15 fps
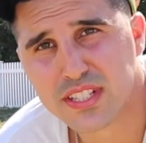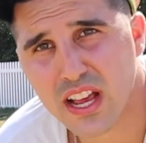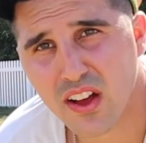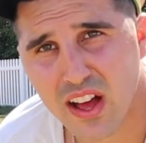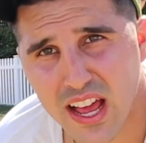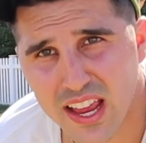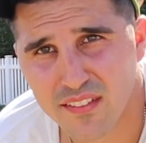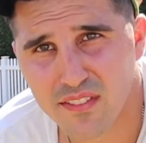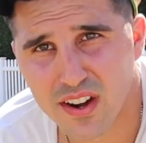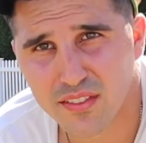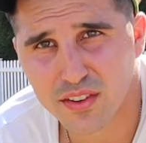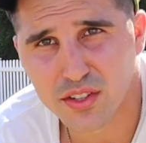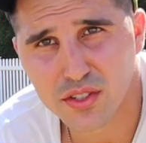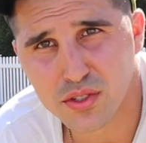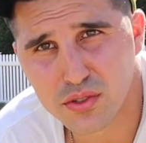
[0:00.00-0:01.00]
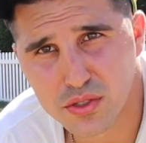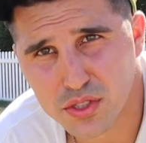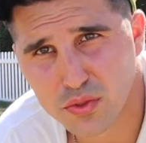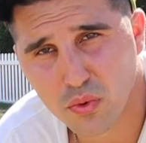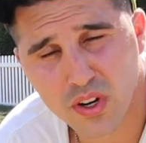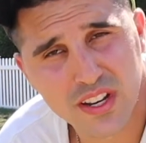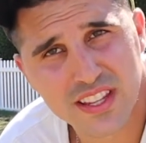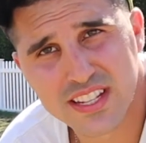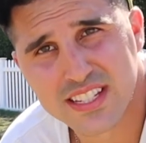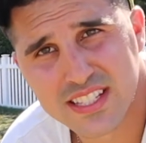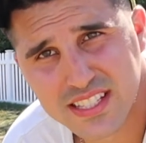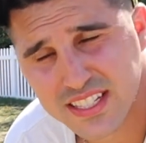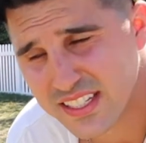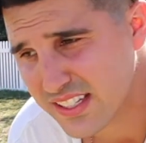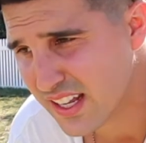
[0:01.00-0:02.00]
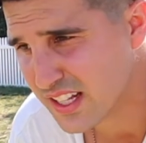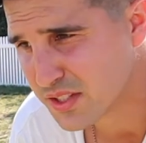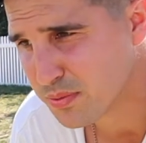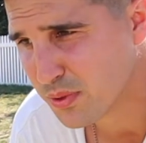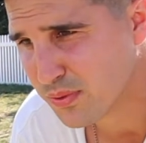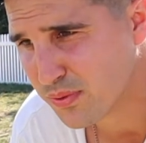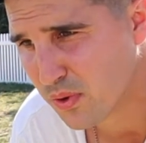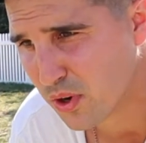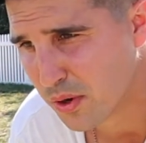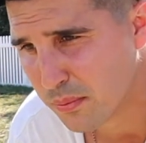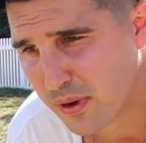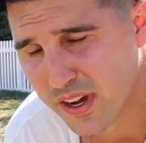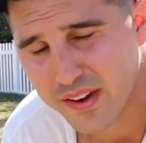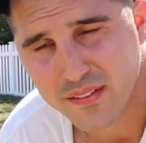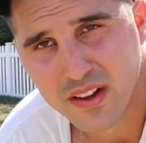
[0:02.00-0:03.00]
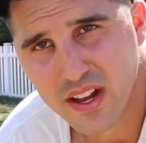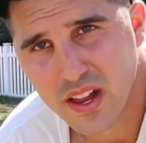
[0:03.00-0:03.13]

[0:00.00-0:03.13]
tell, I have never used one of these seed nets before, but